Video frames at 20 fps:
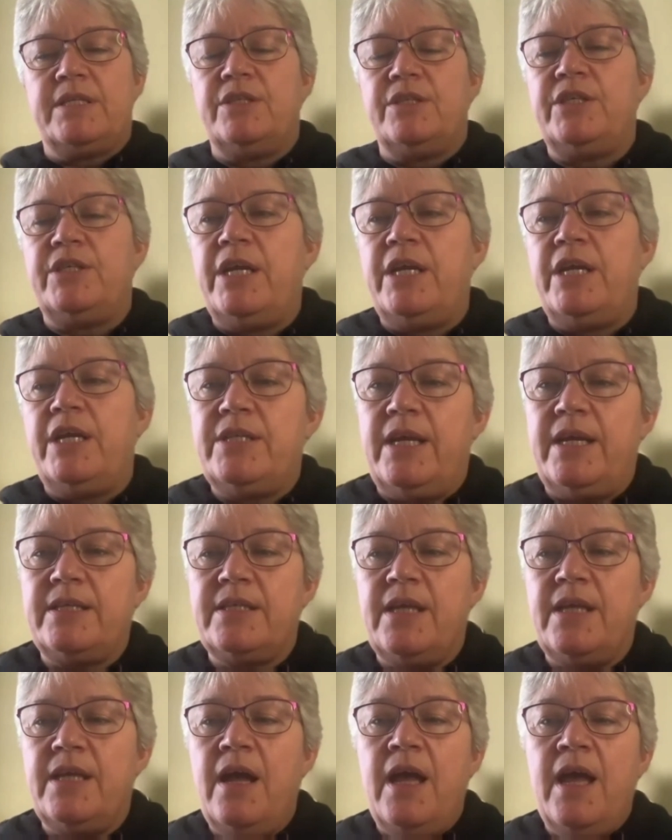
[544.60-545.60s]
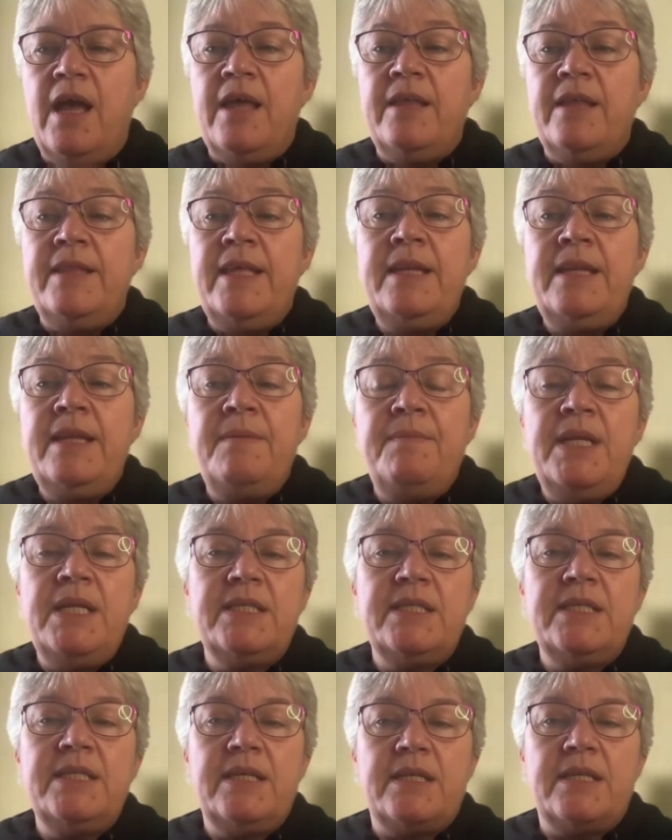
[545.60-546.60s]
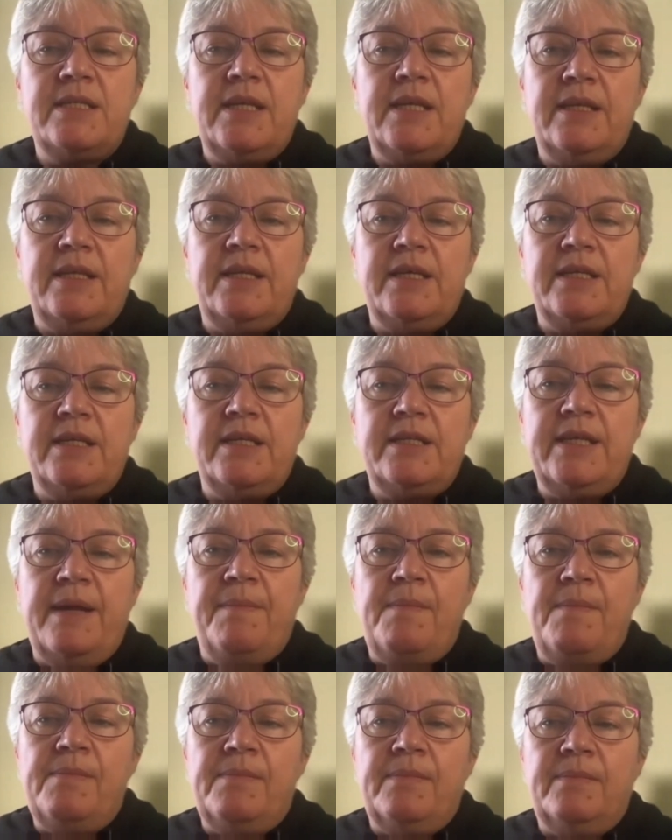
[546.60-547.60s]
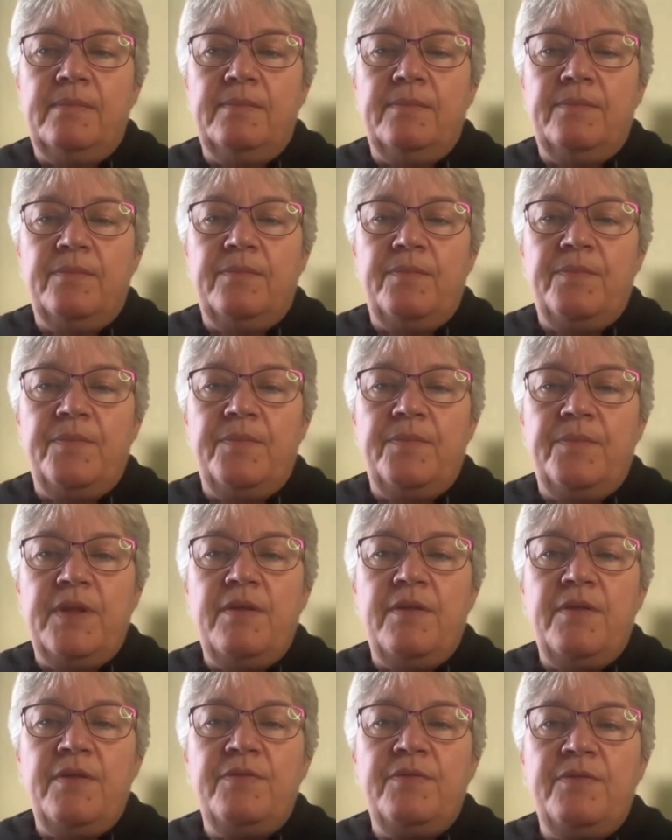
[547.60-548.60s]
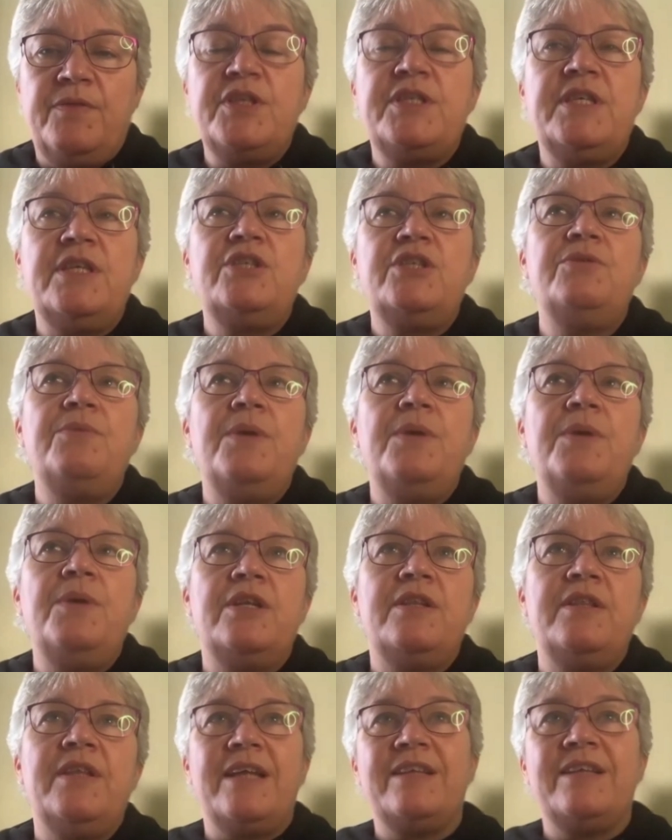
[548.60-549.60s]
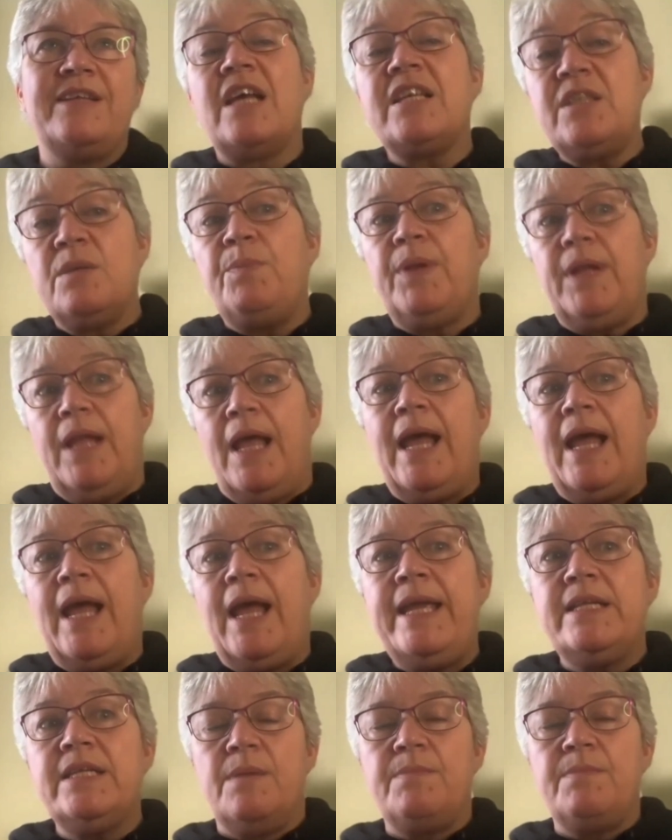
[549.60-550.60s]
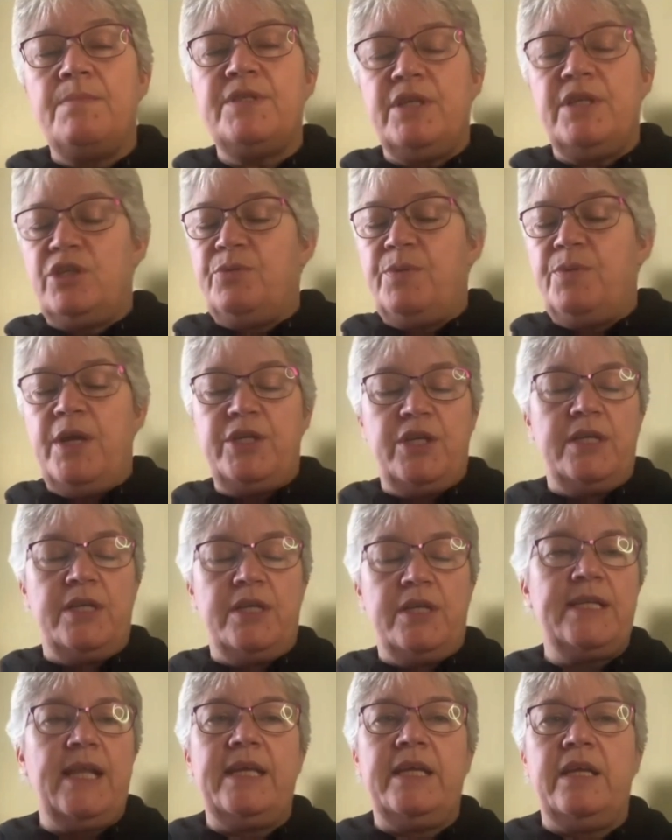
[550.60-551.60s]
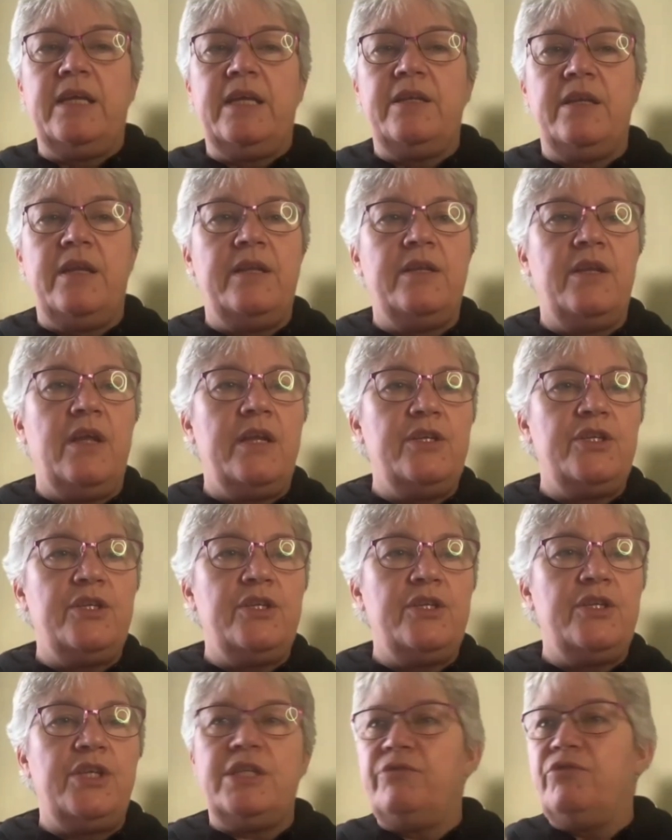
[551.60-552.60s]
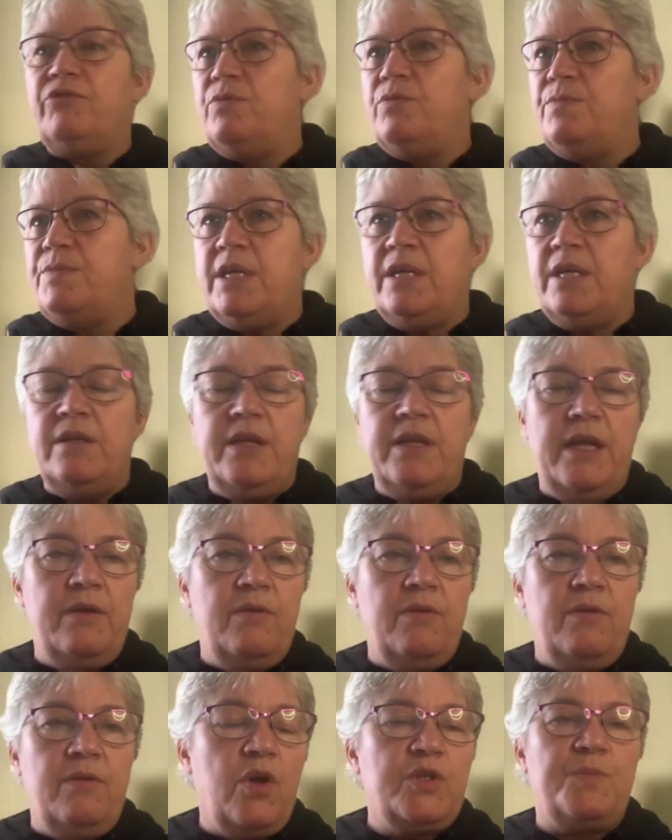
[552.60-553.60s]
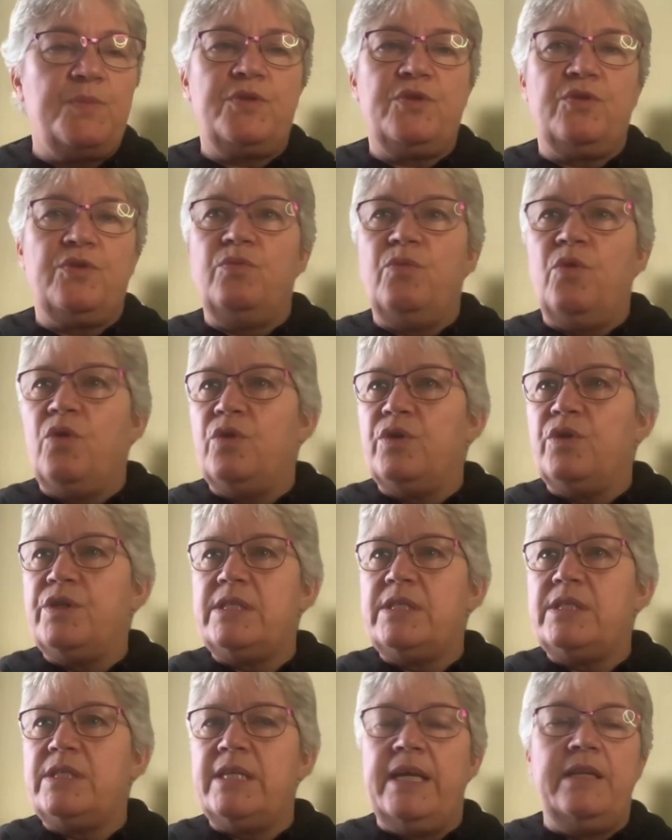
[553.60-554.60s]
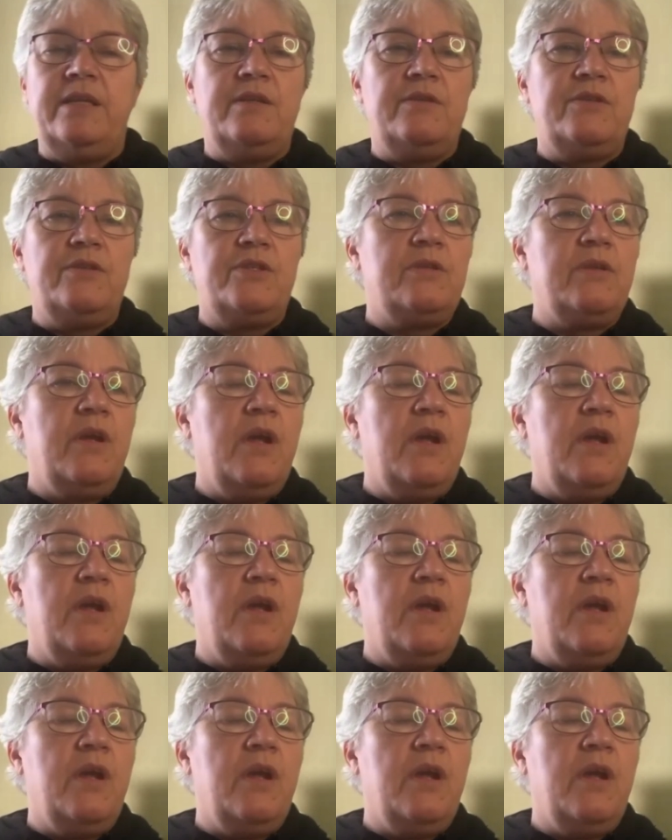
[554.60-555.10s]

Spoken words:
doesn't change sex, then it means that the situation that does apply in some situations, like in changing rooms, in hospital wards, in